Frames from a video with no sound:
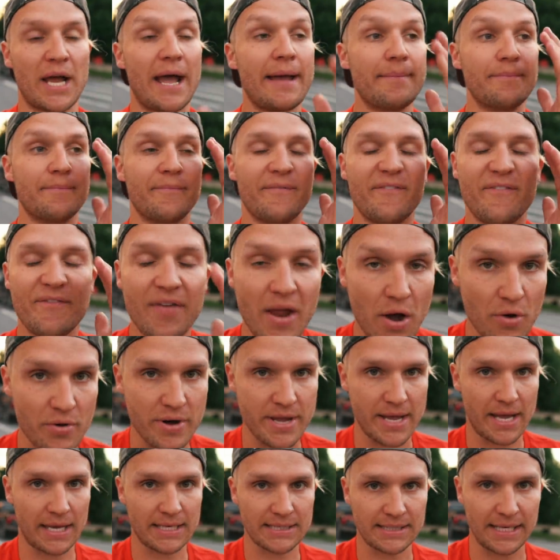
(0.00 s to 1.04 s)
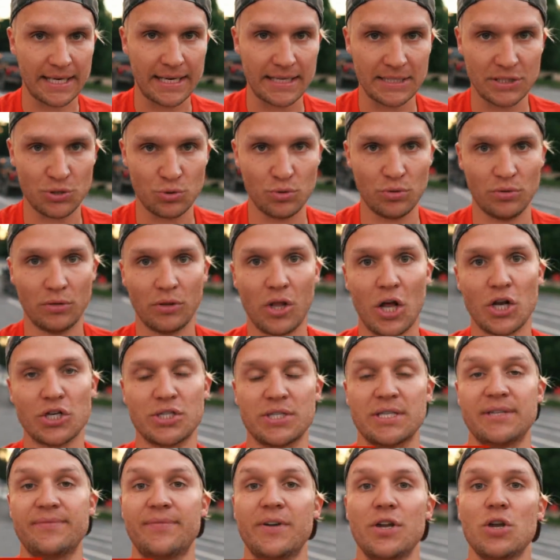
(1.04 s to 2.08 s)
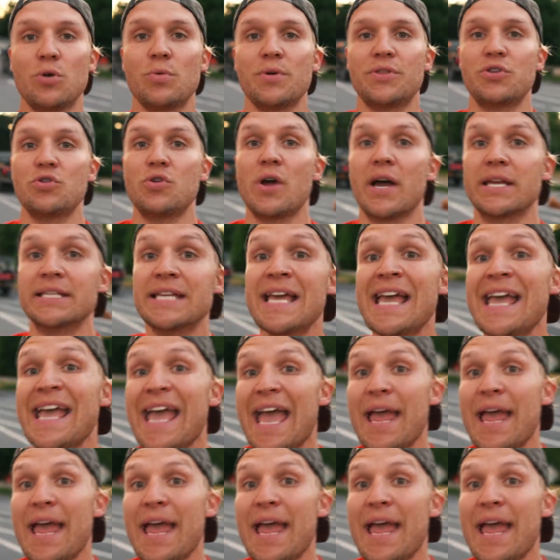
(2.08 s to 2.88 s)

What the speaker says: I'm very excited to launch this video with you guys.